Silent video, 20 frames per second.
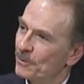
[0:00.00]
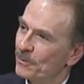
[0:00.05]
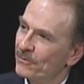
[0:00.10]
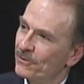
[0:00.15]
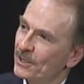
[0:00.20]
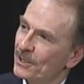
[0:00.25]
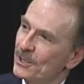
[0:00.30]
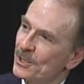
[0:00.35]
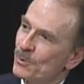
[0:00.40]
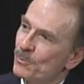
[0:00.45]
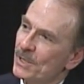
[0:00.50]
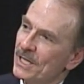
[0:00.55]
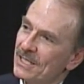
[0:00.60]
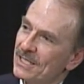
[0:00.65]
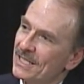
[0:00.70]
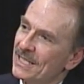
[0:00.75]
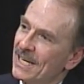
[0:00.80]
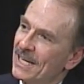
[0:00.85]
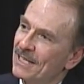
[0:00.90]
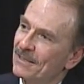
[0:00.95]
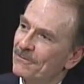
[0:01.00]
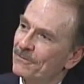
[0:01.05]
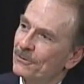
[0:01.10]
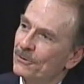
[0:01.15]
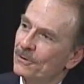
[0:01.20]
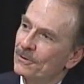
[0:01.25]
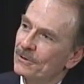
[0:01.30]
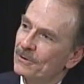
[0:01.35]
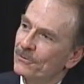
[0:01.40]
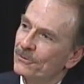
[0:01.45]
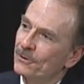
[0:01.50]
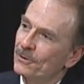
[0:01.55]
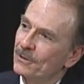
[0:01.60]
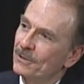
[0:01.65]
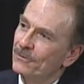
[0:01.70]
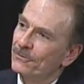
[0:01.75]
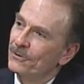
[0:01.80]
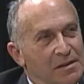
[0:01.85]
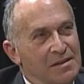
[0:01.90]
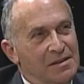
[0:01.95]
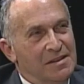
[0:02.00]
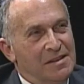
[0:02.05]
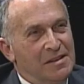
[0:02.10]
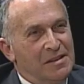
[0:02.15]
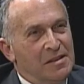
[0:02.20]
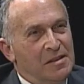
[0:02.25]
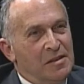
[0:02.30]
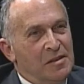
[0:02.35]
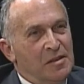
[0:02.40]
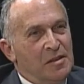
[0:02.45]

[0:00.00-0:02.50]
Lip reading: If you could speak to that for a few minutes.